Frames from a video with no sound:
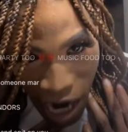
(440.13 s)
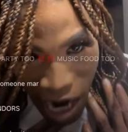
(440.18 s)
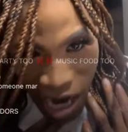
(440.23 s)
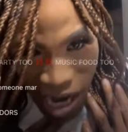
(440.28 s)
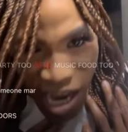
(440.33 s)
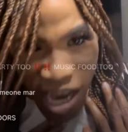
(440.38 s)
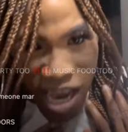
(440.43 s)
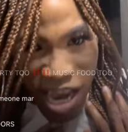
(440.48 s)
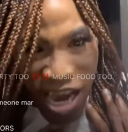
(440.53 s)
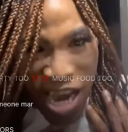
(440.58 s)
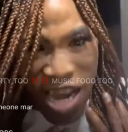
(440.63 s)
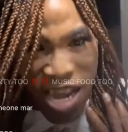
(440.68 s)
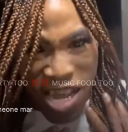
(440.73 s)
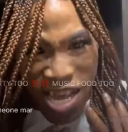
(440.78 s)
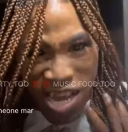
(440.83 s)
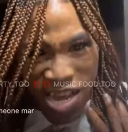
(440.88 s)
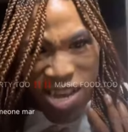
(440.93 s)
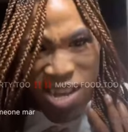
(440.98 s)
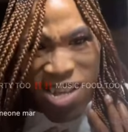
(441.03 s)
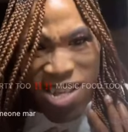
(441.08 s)
Yeah, it
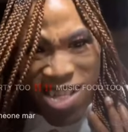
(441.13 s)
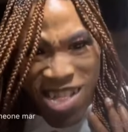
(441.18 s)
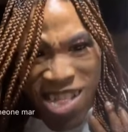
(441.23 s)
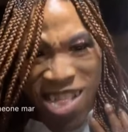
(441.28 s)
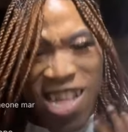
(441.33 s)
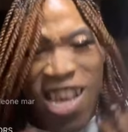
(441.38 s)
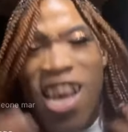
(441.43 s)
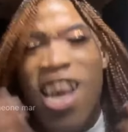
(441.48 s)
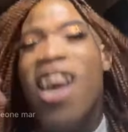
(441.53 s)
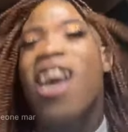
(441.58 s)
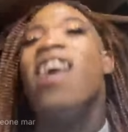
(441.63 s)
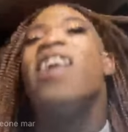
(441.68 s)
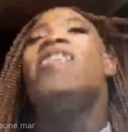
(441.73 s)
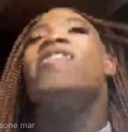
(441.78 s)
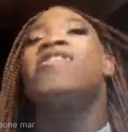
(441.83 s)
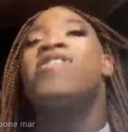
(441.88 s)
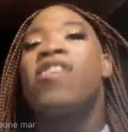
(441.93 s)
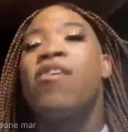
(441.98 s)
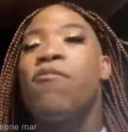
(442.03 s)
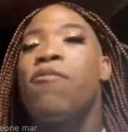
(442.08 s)
is.
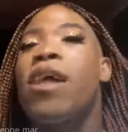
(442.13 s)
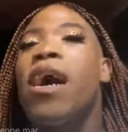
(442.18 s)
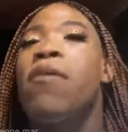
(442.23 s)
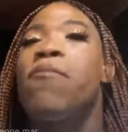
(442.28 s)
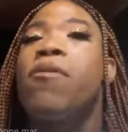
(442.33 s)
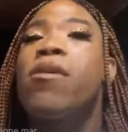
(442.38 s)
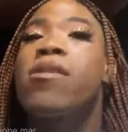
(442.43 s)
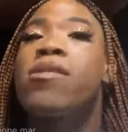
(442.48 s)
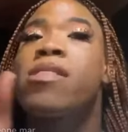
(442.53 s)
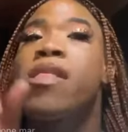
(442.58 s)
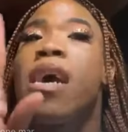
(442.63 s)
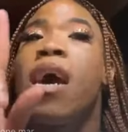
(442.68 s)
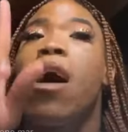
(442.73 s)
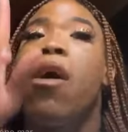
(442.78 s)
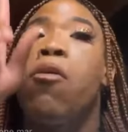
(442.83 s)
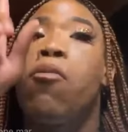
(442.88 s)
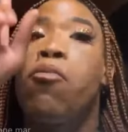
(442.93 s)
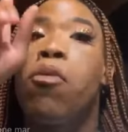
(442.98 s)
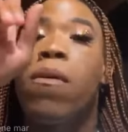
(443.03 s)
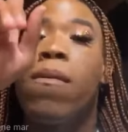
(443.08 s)
So what I want to say,
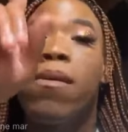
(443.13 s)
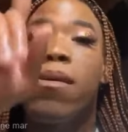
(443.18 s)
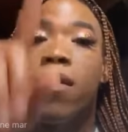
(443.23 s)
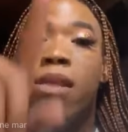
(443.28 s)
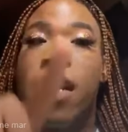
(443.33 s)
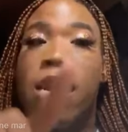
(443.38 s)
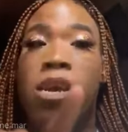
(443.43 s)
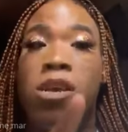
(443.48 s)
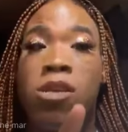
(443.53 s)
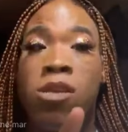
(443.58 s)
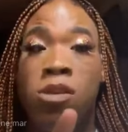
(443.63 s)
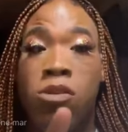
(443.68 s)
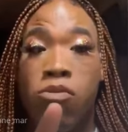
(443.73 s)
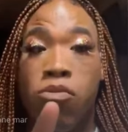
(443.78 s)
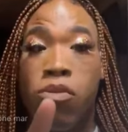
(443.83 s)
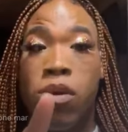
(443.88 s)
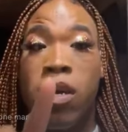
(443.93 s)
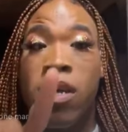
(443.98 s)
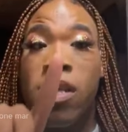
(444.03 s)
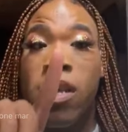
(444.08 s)
oh, one more thing too,
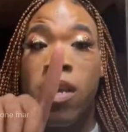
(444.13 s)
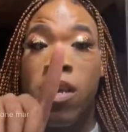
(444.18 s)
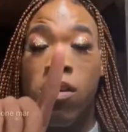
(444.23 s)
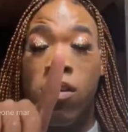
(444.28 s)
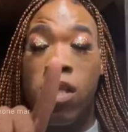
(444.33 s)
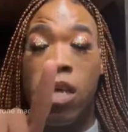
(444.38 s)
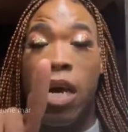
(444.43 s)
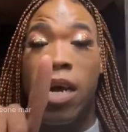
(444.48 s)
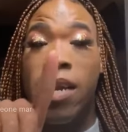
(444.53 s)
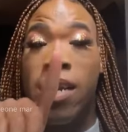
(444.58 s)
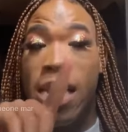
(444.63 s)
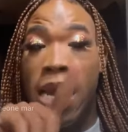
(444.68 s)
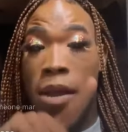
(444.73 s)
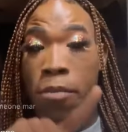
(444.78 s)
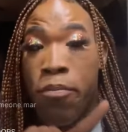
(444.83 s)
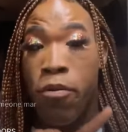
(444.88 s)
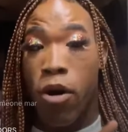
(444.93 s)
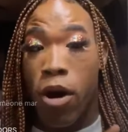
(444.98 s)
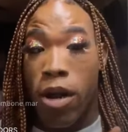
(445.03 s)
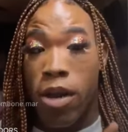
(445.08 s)
it is a day
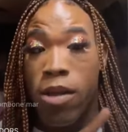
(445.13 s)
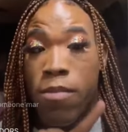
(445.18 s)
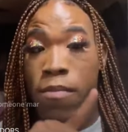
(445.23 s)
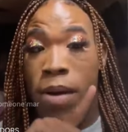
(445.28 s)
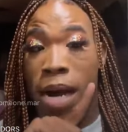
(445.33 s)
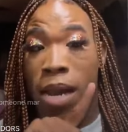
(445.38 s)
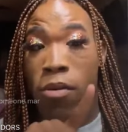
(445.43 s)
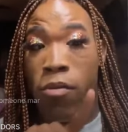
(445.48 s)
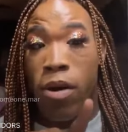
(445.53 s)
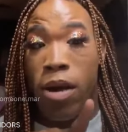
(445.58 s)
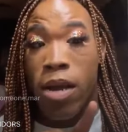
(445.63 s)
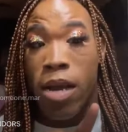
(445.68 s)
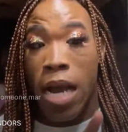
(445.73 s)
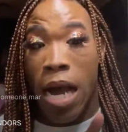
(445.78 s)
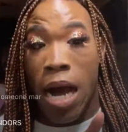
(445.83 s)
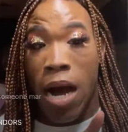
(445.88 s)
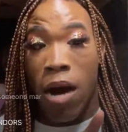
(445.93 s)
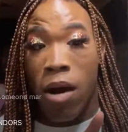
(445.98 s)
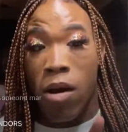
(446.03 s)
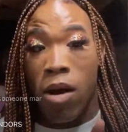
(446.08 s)
party, by the way,
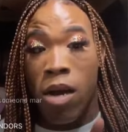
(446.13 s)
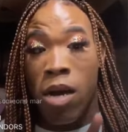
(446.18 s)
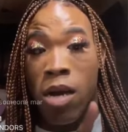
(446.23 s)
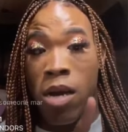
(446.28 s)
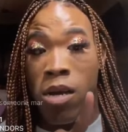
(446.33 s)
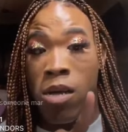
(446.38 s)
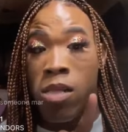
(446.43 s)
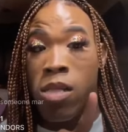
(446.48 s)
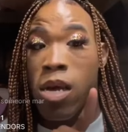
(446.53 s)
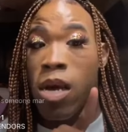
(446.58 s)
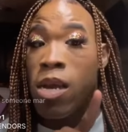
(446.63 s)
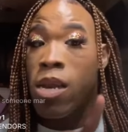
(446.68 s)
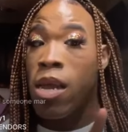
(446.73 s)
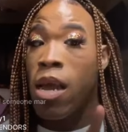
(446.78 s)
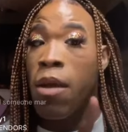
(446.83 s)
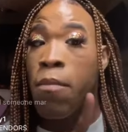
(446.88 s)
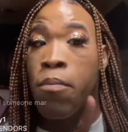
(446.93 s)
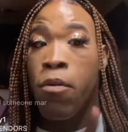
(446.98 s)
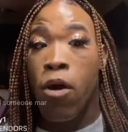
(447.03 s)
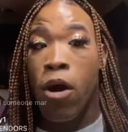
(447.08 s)
y'all. It is a
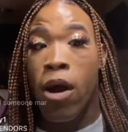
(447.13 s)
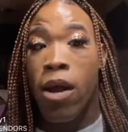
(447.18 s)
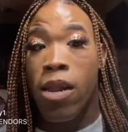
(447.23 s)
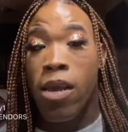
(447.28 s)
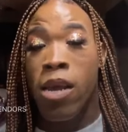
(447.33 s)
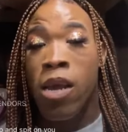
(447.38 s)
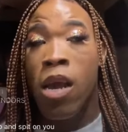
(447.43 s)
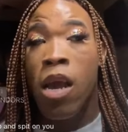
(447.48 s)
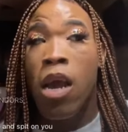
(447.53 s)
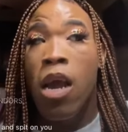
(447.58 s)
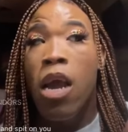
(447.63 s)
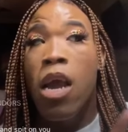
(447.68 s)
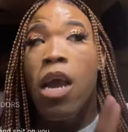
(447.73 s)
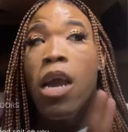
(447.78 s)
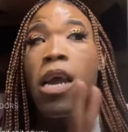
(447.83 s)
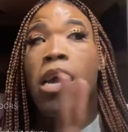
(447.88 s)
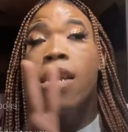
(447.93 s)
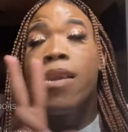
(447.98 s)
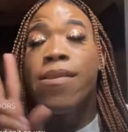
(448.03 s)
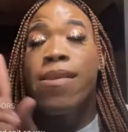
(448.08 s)
day party.
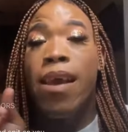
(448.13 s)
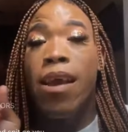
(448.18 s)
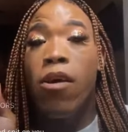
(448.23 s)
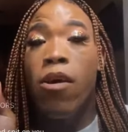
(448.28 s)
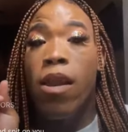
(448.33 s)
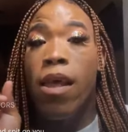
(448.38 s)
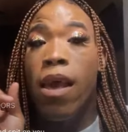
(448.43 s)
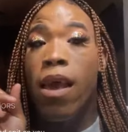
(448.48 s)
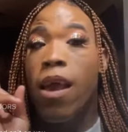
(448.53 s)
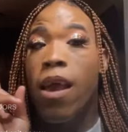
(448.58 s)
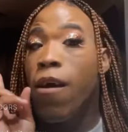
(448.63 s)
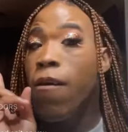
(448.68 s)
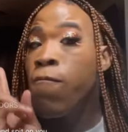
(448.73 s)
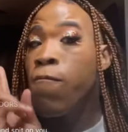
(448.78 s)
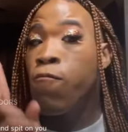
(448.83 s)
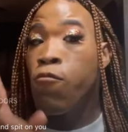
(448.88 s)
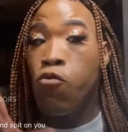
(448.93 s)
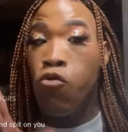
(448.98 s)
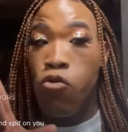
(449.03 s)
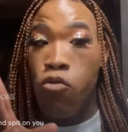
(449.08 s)
They're gonna have
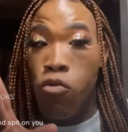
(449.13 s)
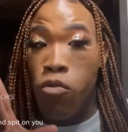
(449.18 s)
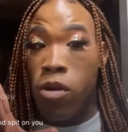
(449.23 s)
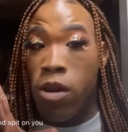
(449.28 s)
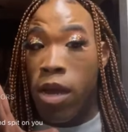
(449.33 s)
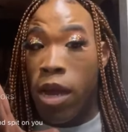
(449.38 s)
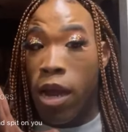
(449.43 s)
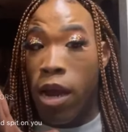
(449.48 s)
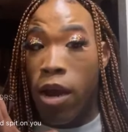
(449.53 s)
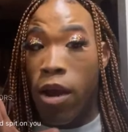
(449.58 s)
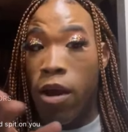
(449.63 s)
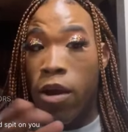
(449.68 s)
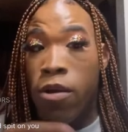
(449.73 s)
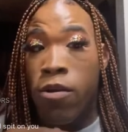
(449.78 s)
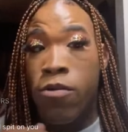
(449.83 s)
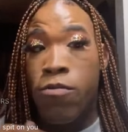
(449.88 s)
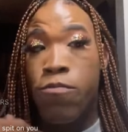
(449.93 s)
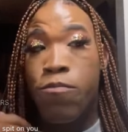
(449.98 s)
food there,